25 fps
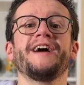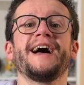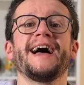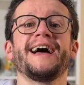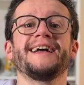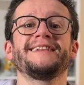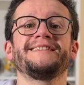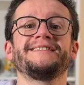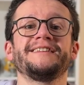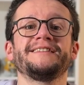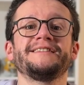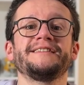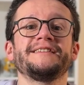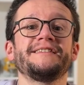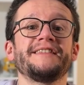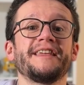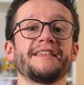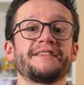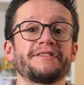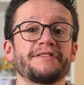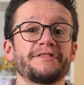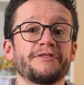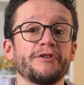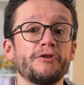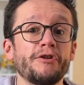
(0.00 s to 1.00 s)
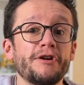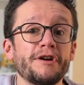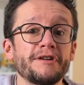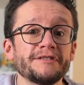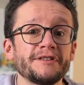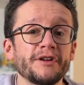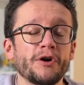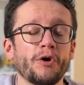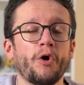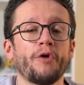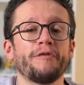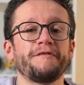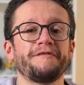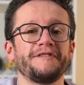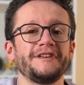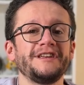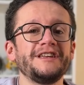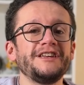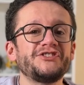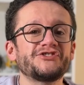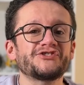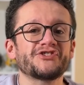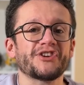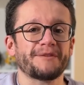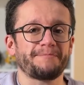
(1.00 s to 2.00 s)
added the third of
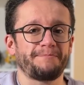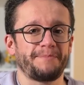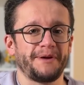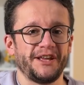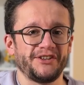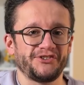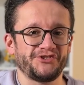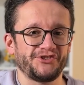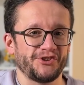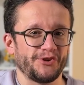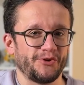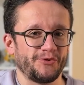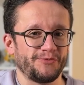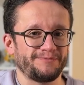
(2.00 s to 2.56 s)
each arpeggio.